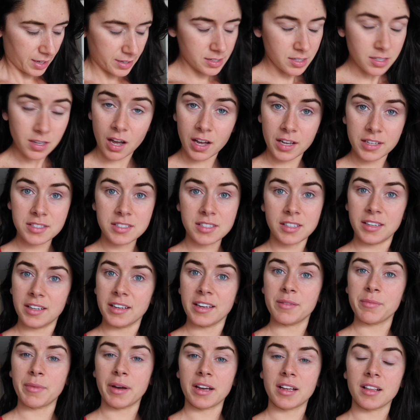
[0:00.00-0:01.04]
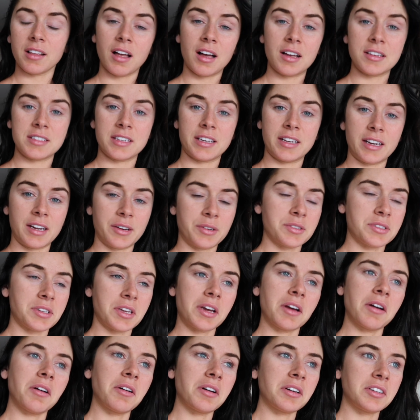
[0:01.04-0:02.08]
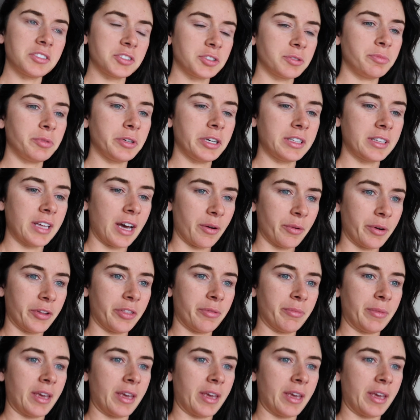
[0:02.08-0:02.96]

I saw it sitting in my closet and I was like, oh, I should bring that with